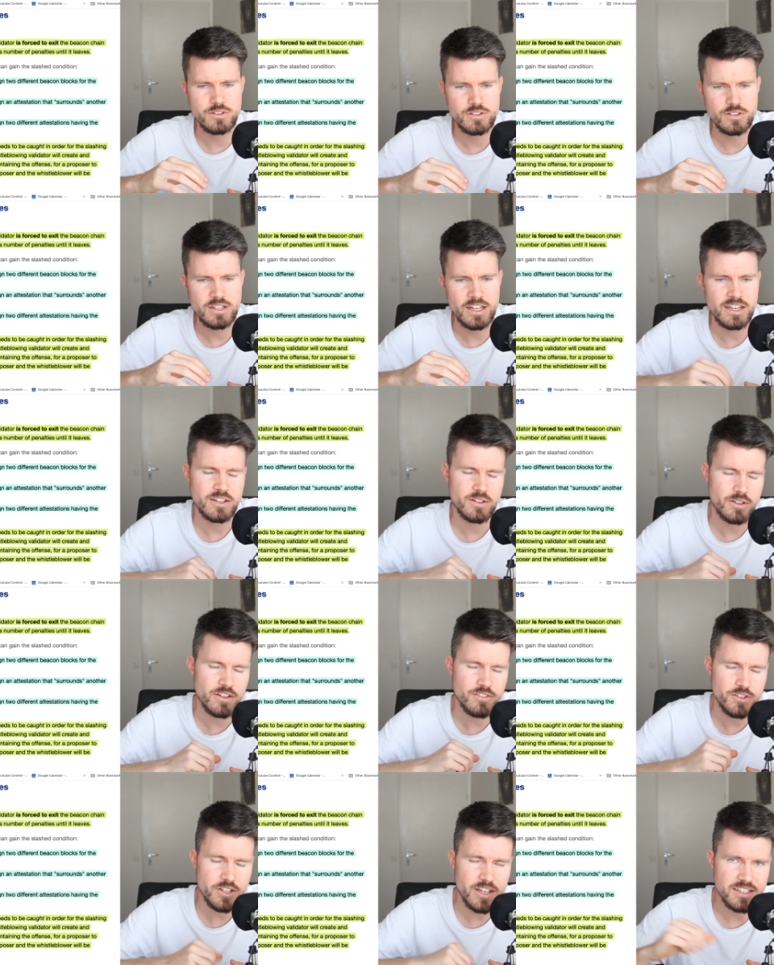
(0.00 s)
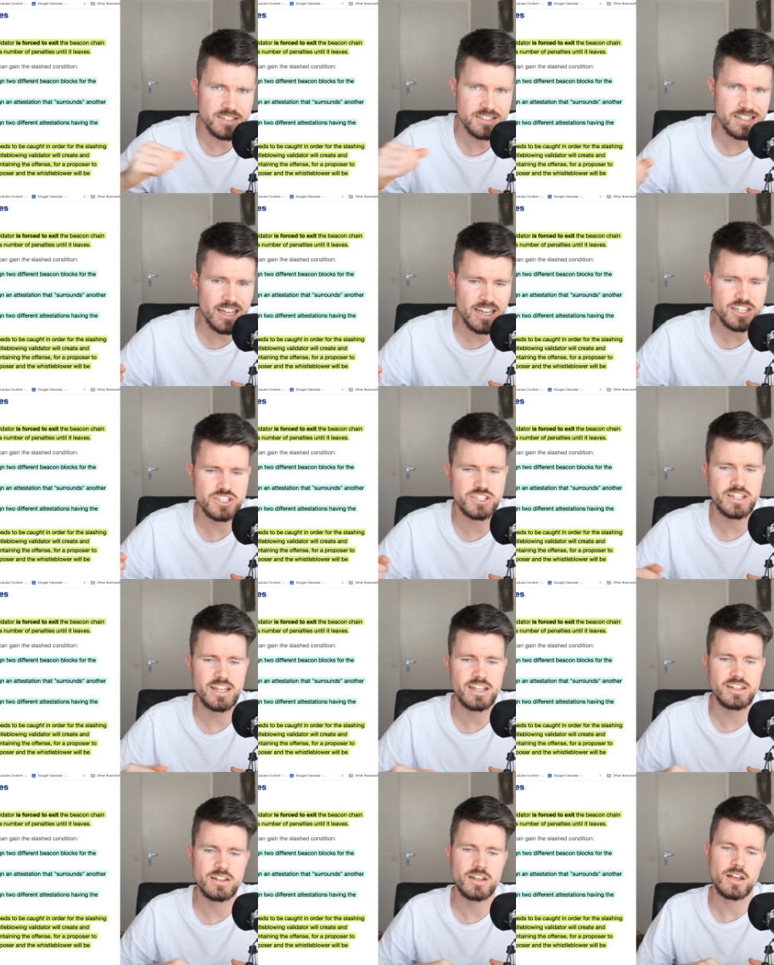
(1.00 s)
like if you get slashed,
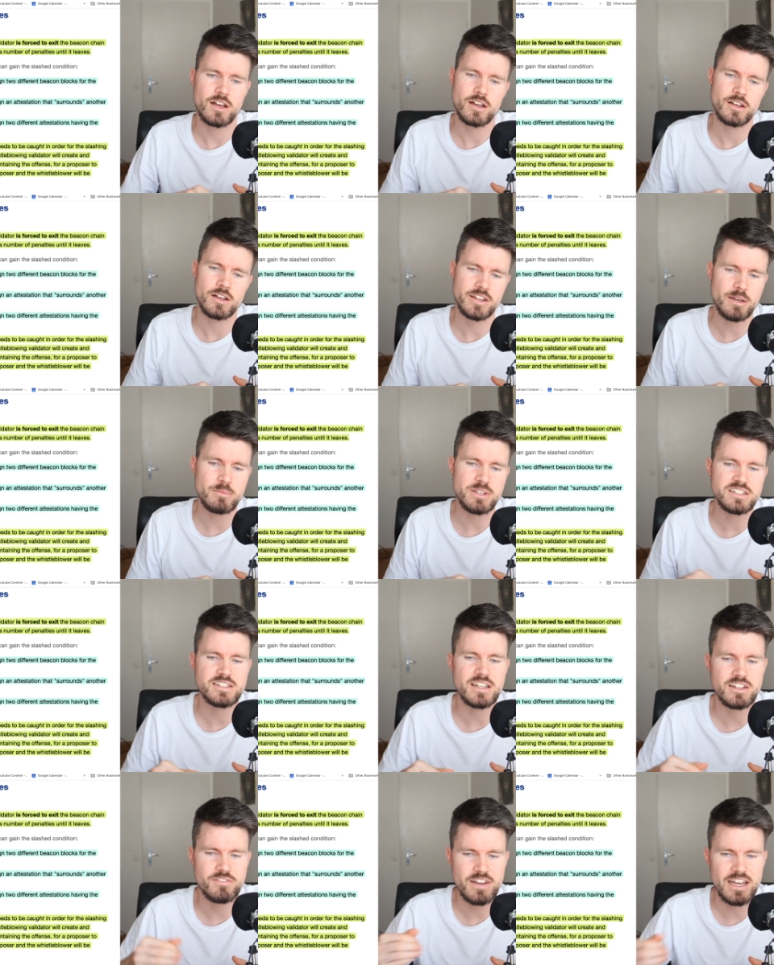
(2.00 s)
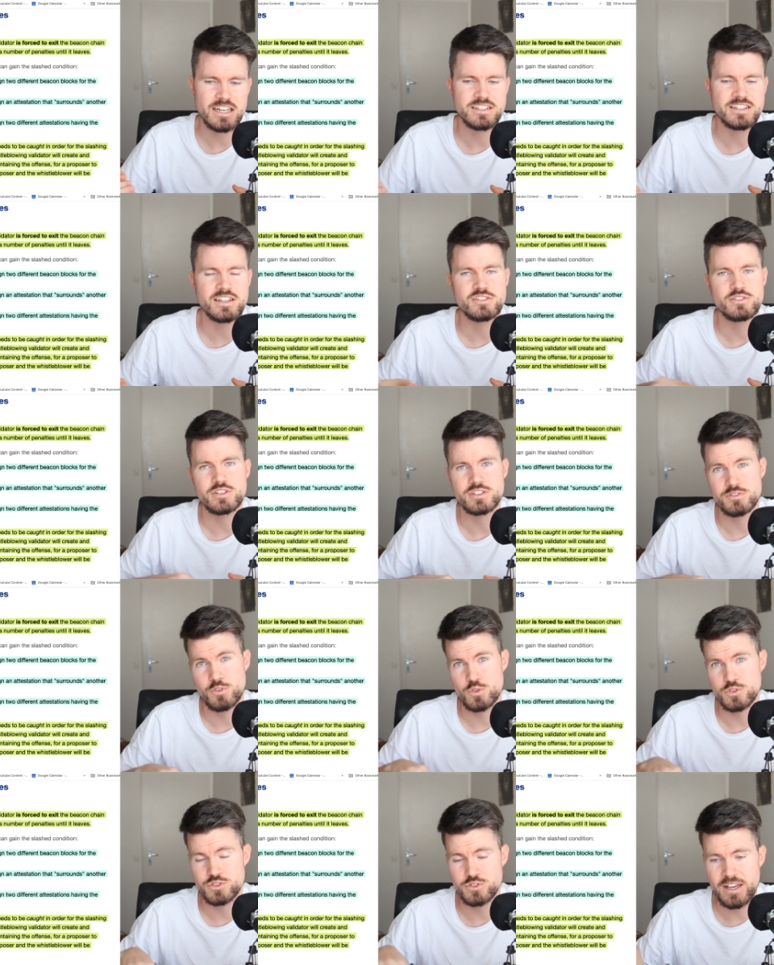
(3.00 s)
then uh, that means that the validator is
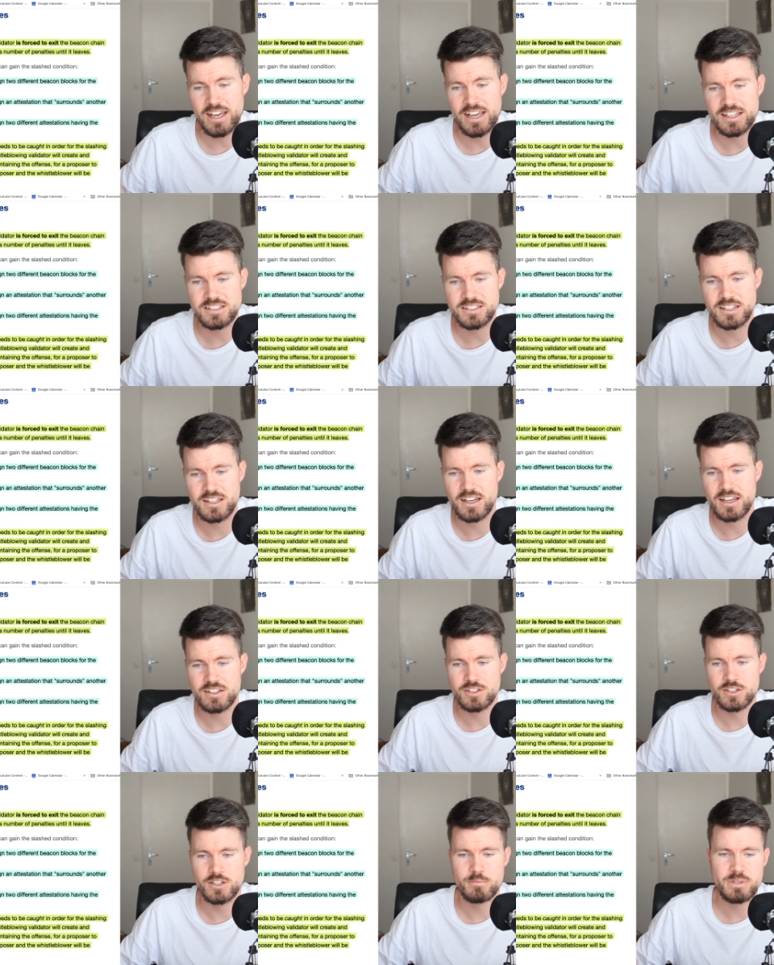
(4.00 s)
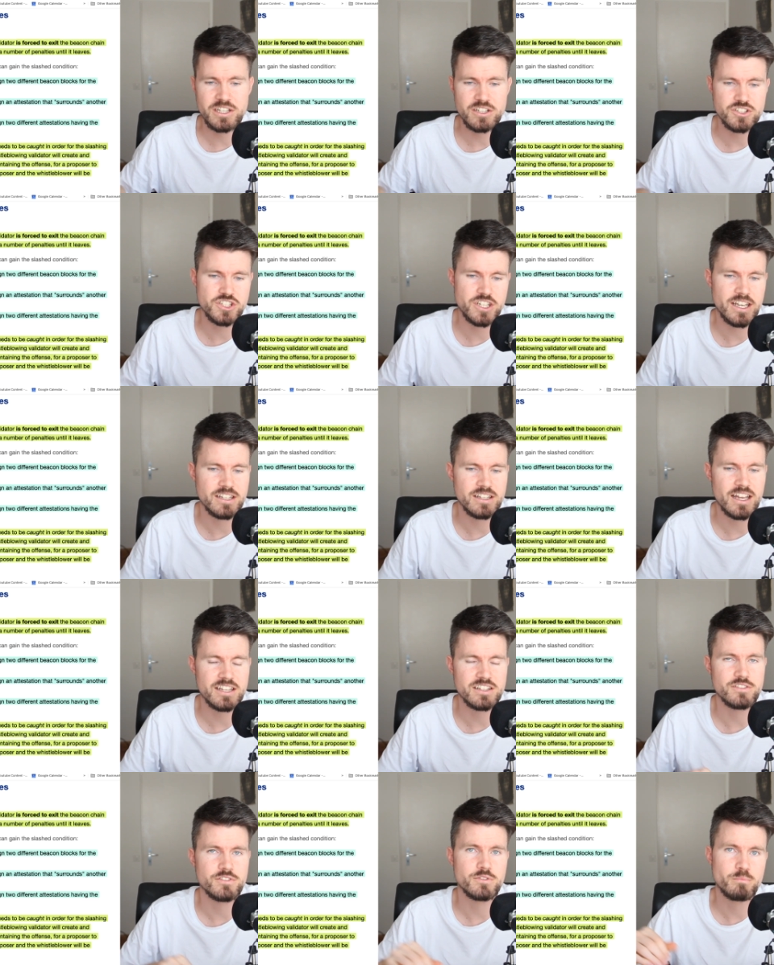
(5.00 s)
forced to exit the beacon chain
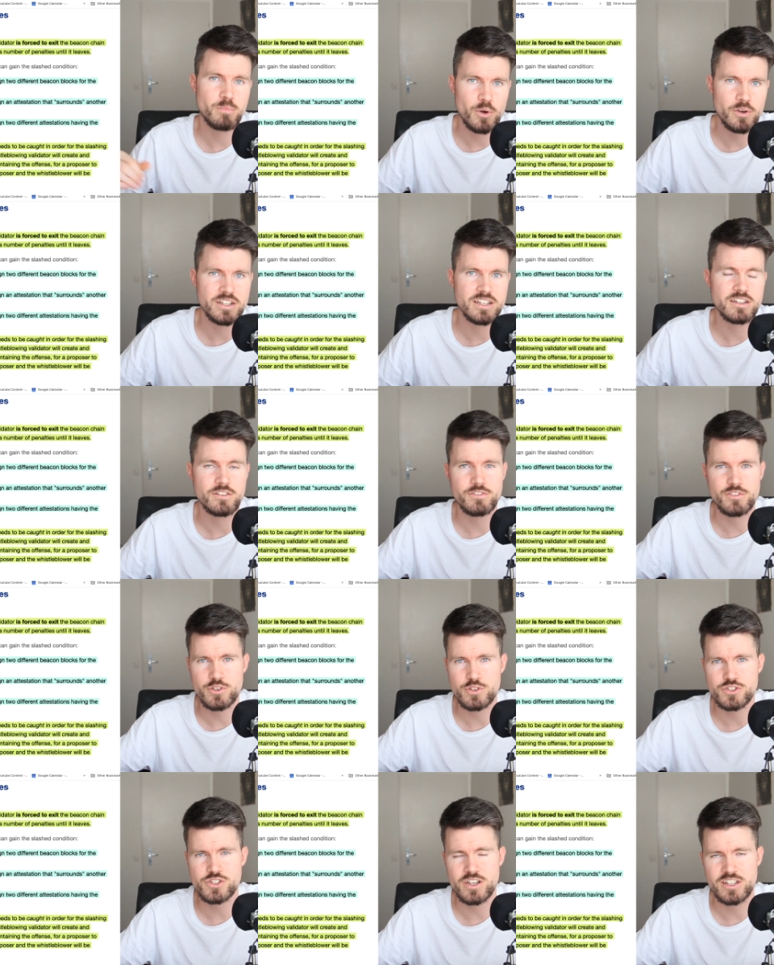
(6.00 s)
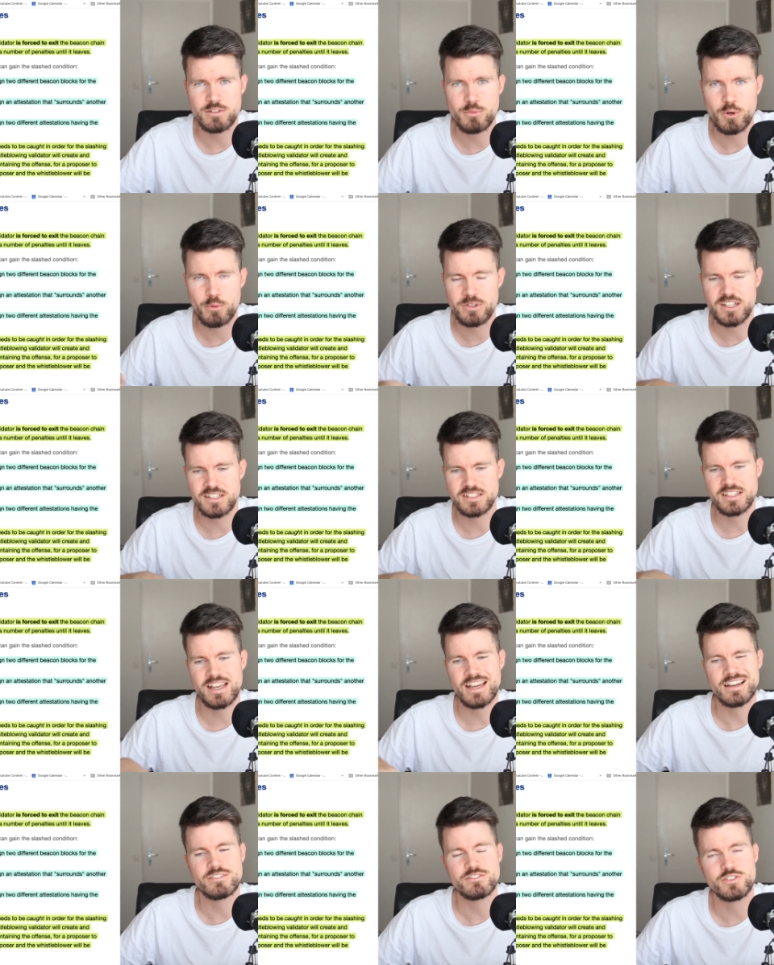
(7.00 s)
at a point in the future. At the moment, it's set
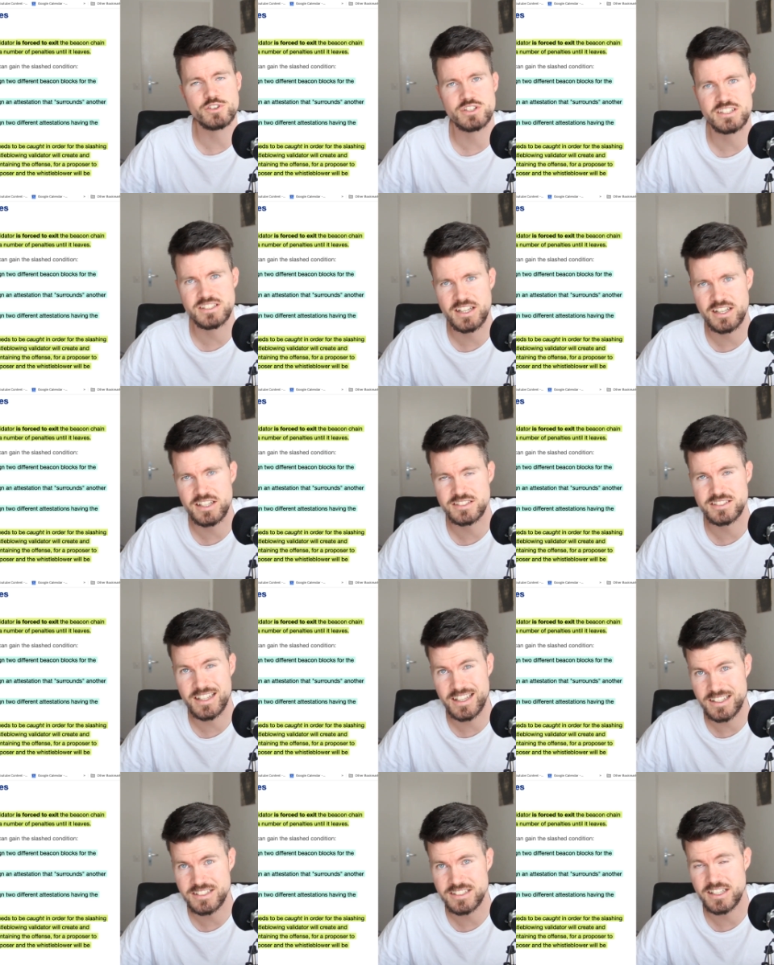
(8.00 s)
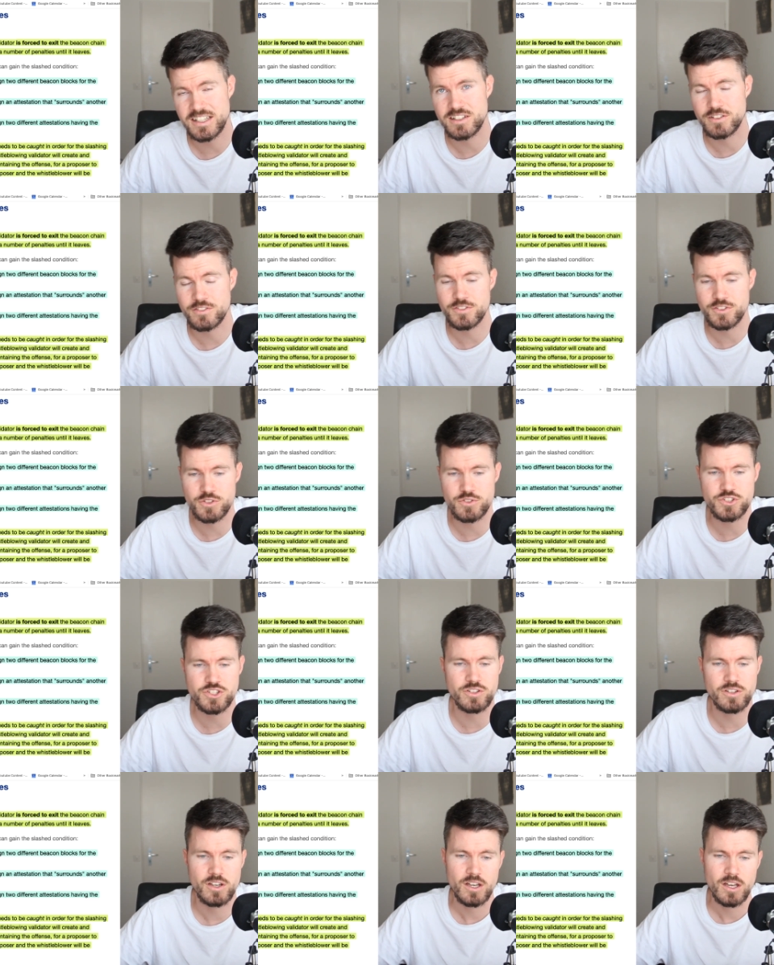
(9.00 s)
at 36 days in the
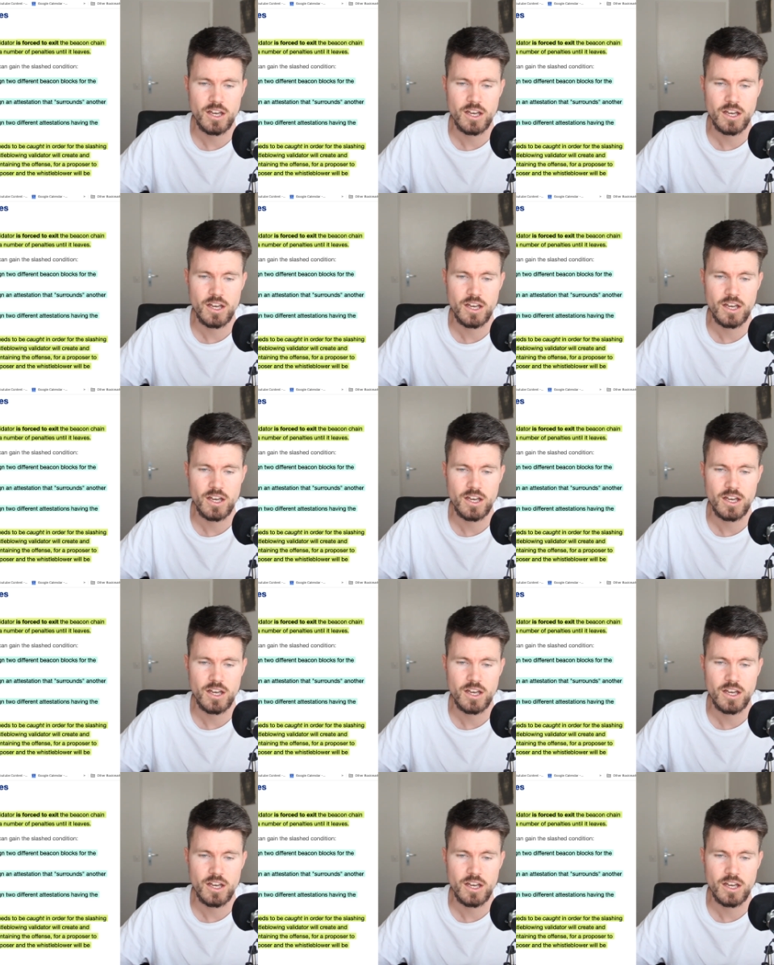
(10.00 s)
future.